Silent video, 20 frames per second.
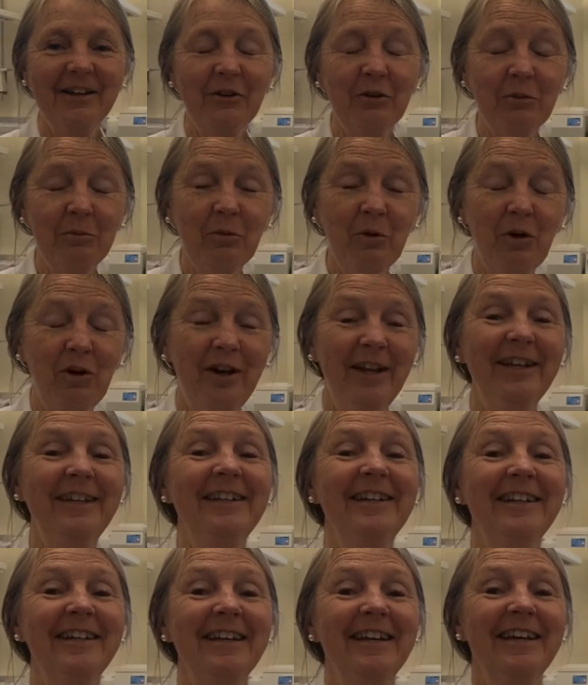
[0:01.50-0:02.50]
Good morning.
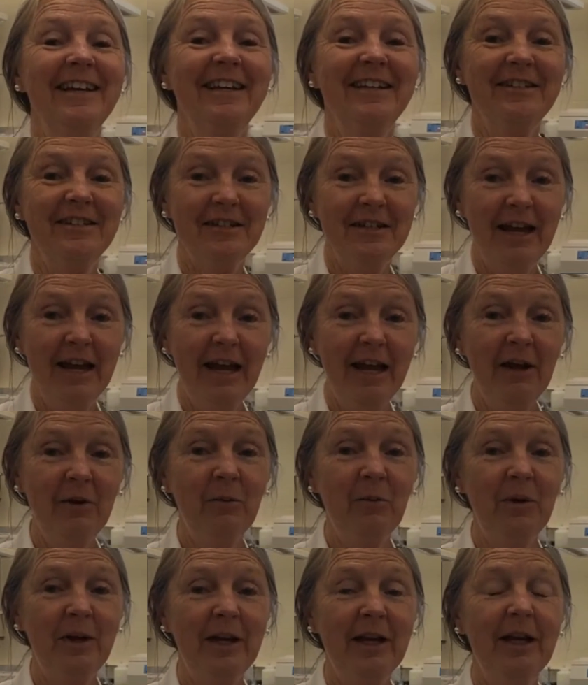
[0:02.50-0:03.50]
Today
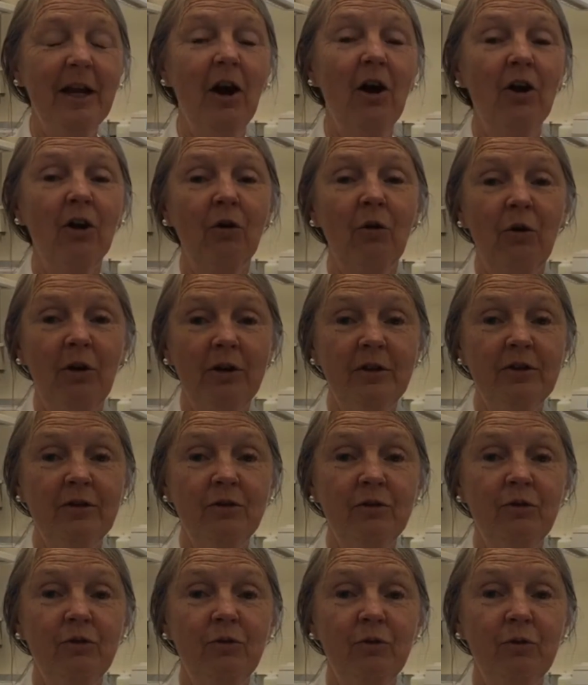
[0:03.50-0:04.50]
we are going
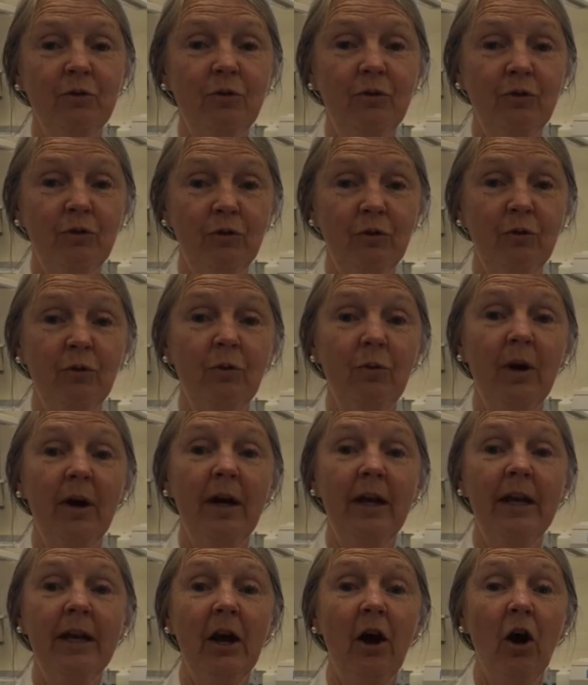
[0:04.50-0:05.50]
to do
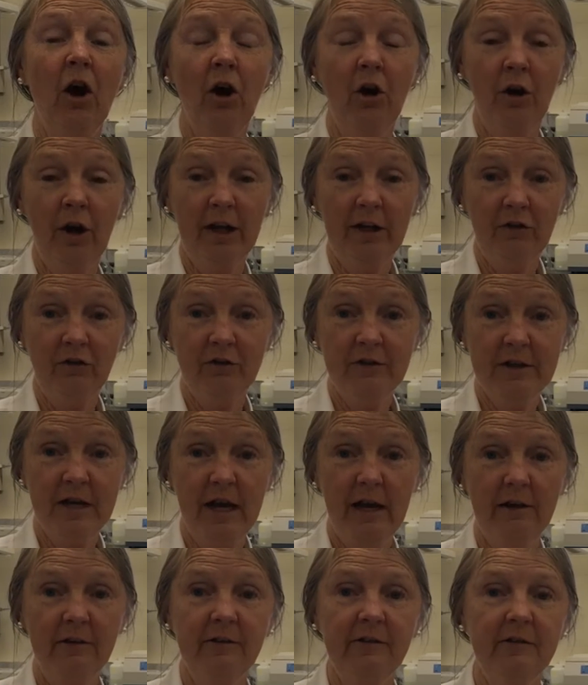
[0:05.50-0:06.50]
an RH
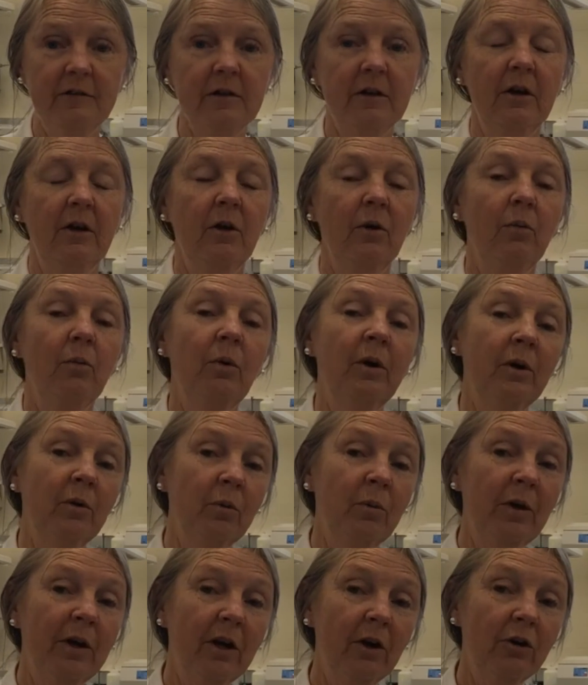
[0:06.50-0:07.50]
test where
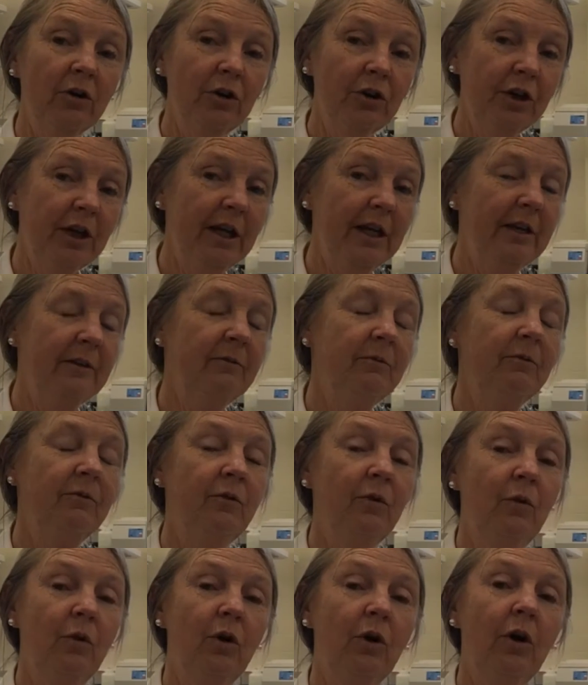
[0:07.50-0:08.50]
we are looking
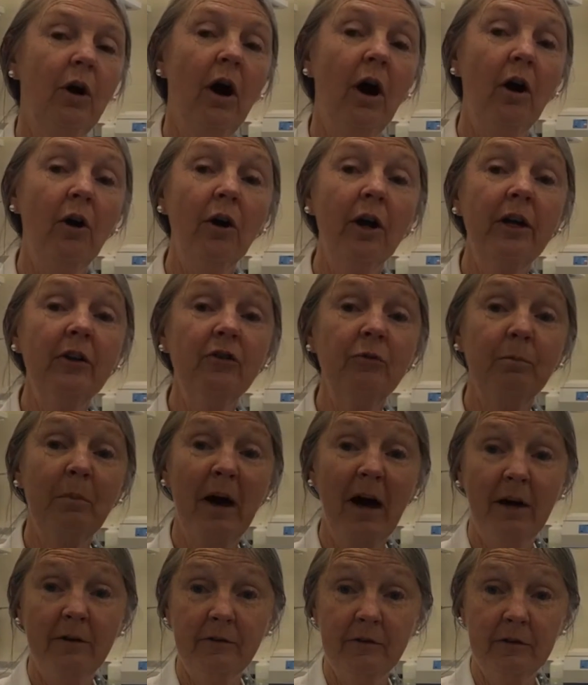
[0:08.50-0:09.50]
for RH
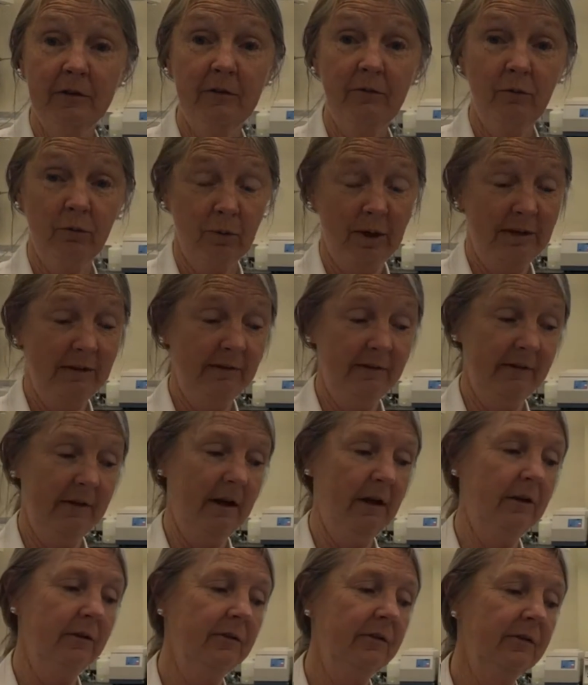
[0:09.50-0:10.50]
positive red
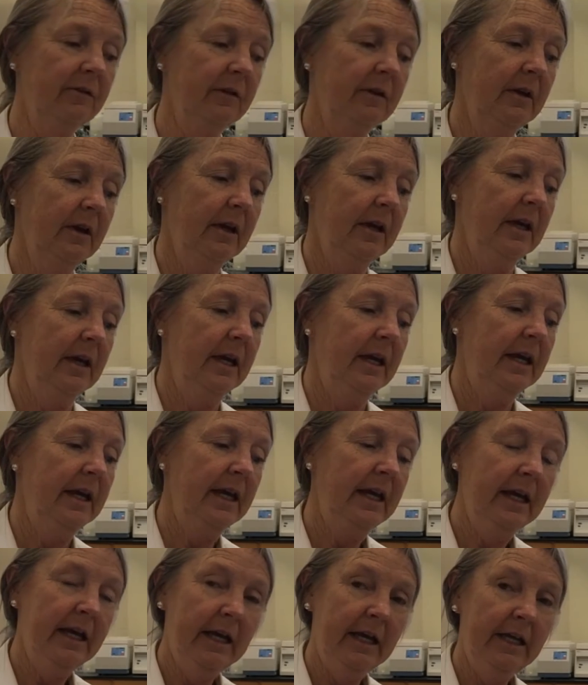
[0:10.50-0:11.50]
cells
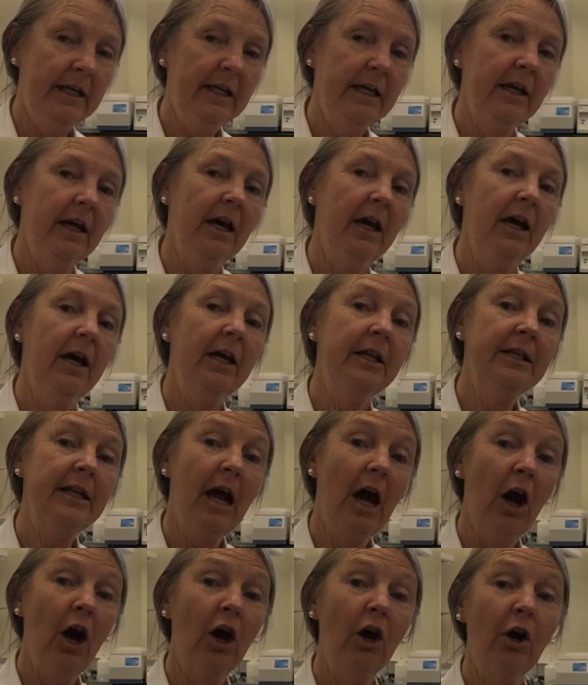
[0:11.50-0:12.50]
in an
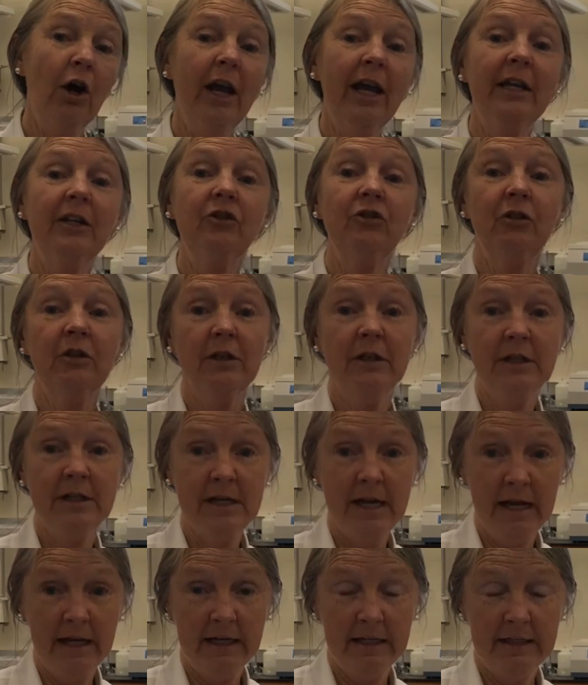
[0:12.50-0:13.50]
RH
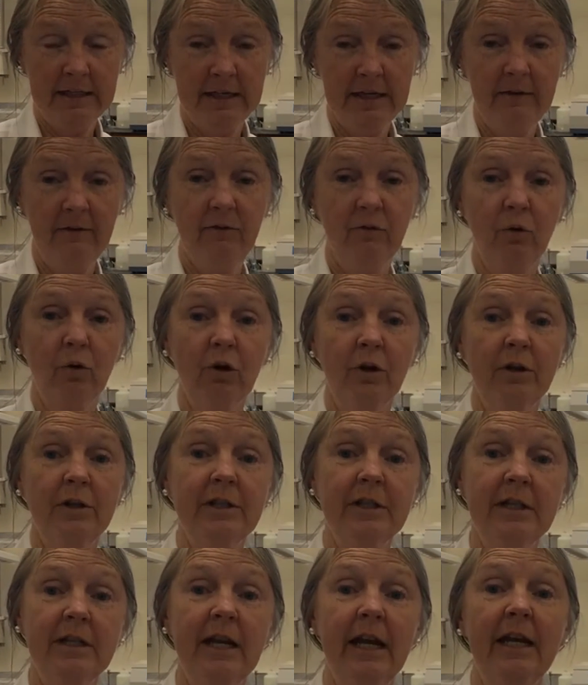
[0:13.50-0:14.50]
negative or a
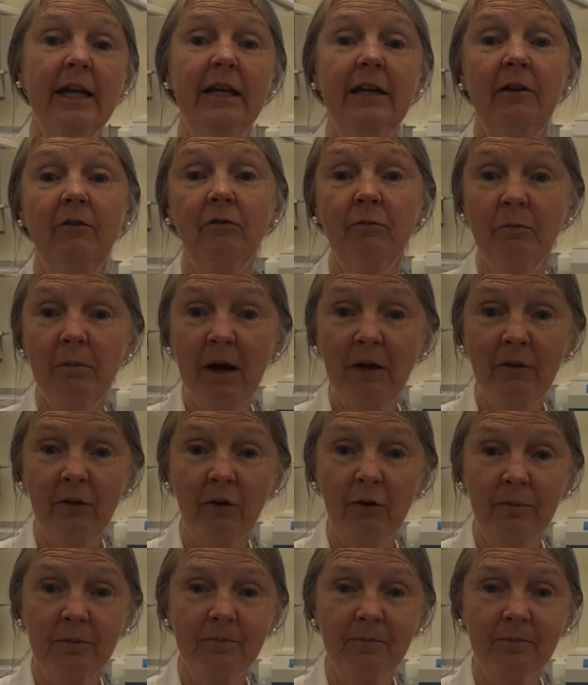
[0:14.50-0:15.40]
D negative mother.